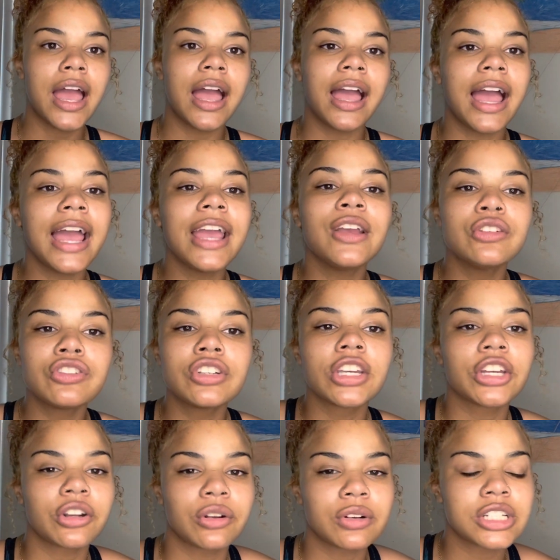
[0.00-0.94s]
I usually
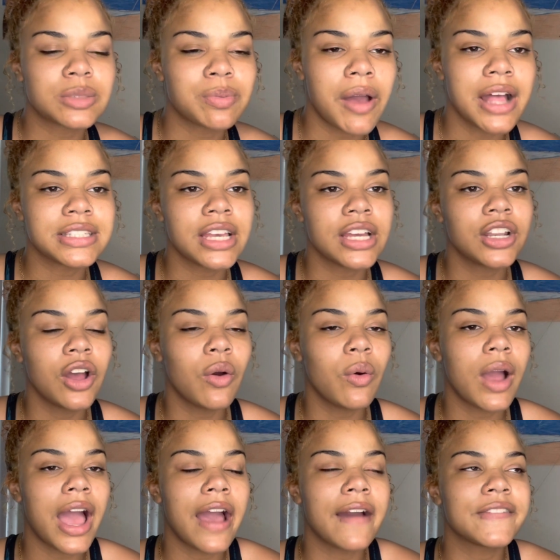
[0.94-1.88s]
get a response. I don't
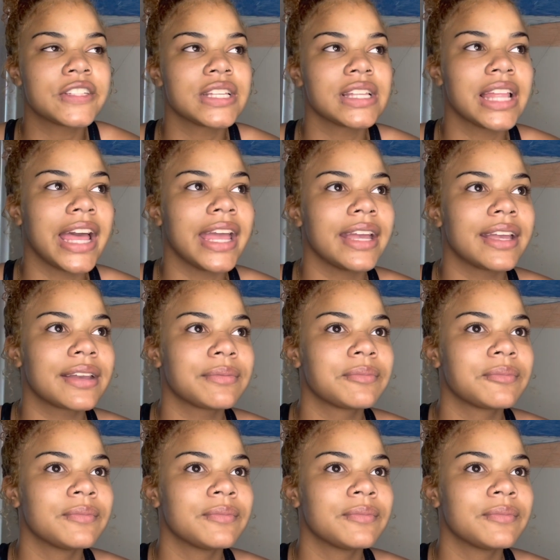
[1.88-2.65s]
have to, like,